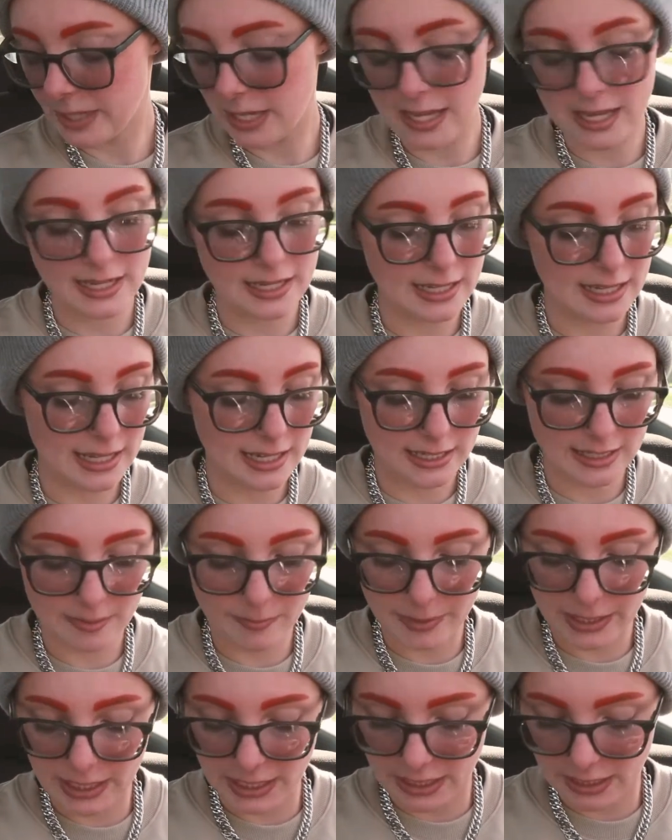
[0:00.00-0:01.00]
and he handed
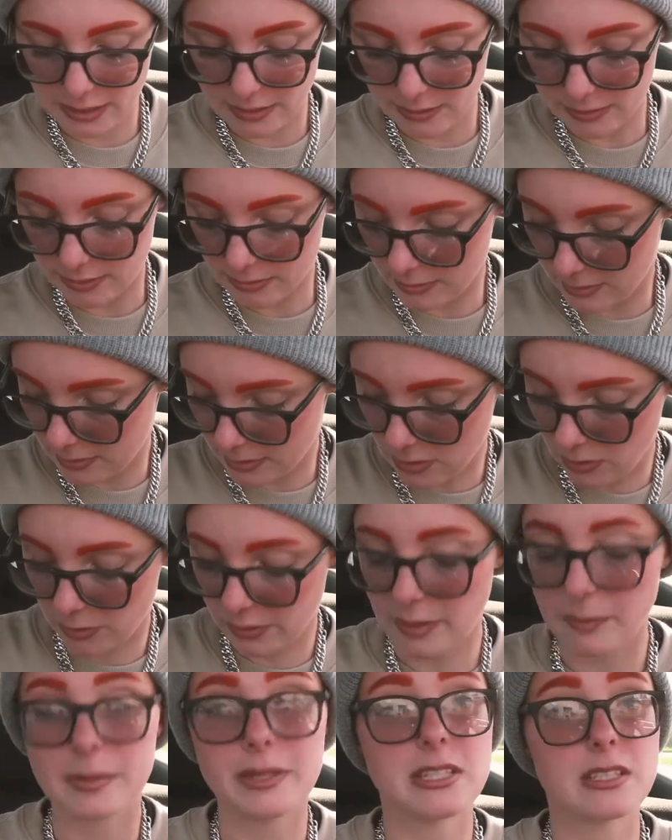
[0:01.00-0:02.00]
me, you know,
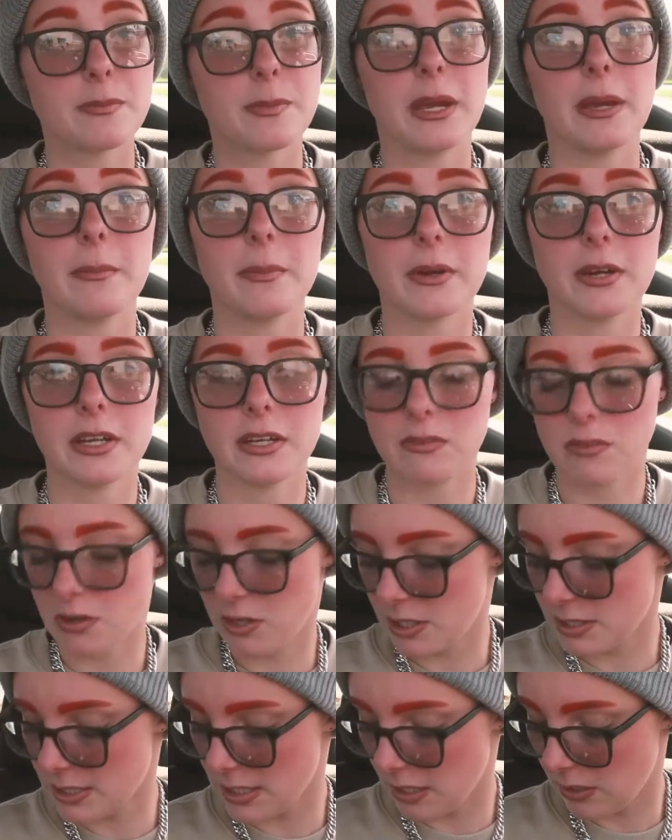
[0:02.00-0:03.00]
on the piece of paper, he
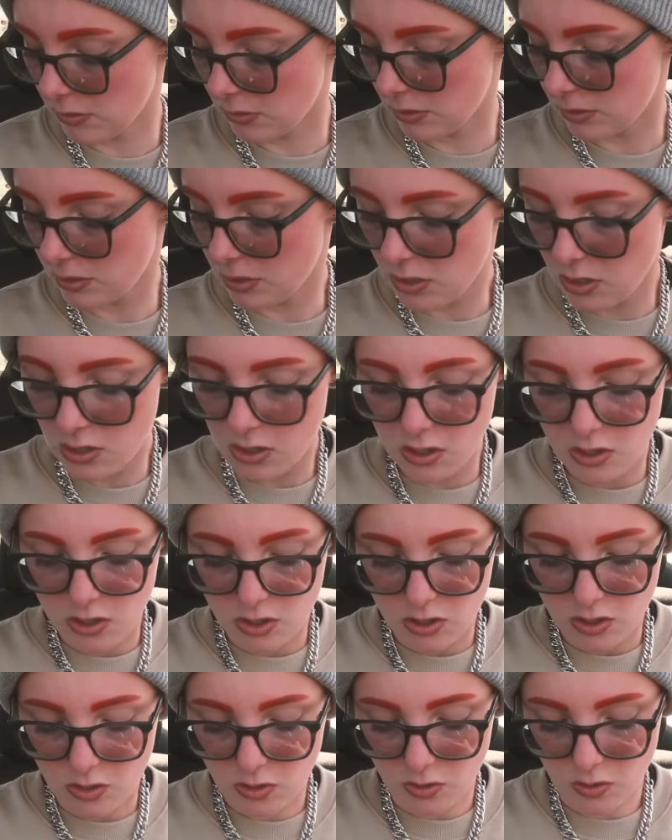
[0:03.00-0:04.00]
wrote it down
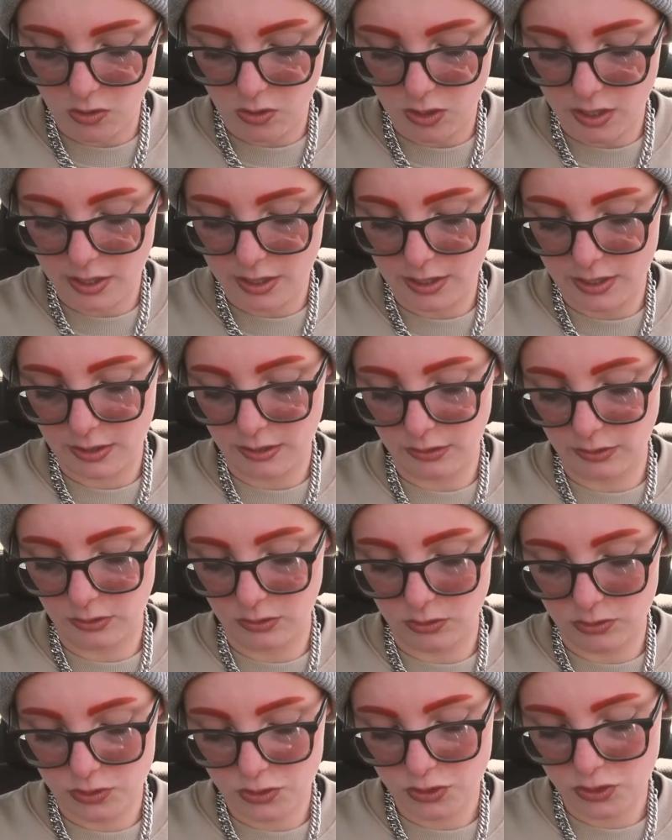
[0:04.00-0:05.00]
on a
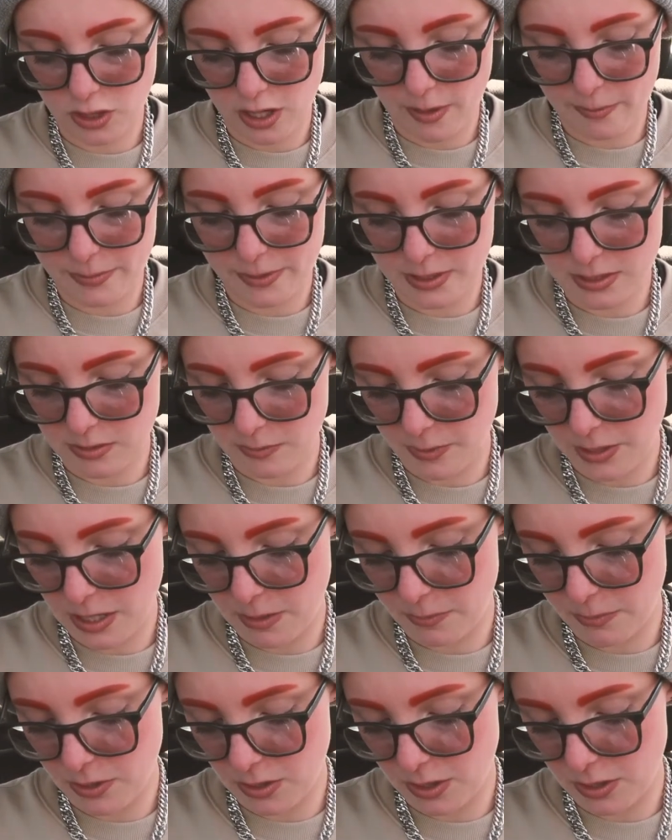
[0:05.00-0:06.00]
little scrap piece of
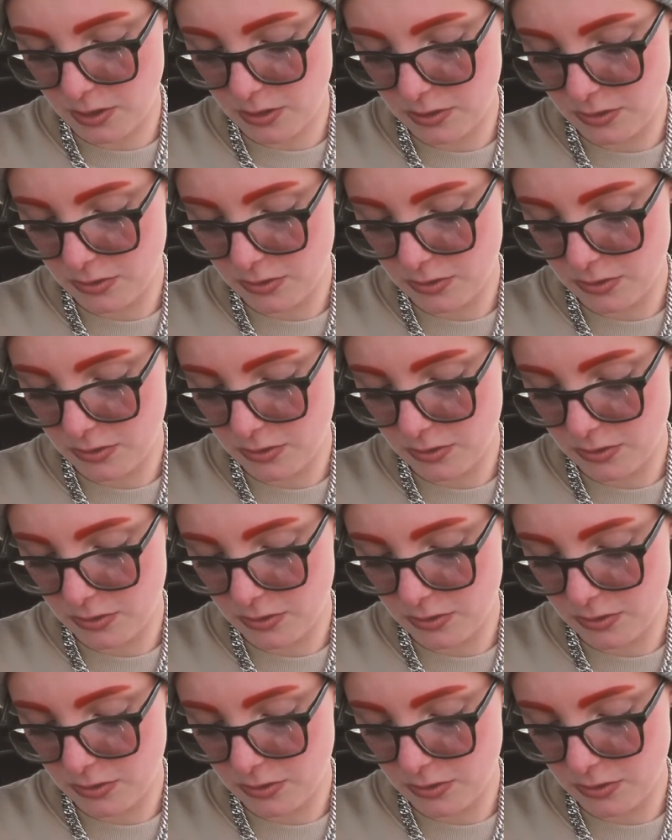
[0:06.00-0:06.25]
paper.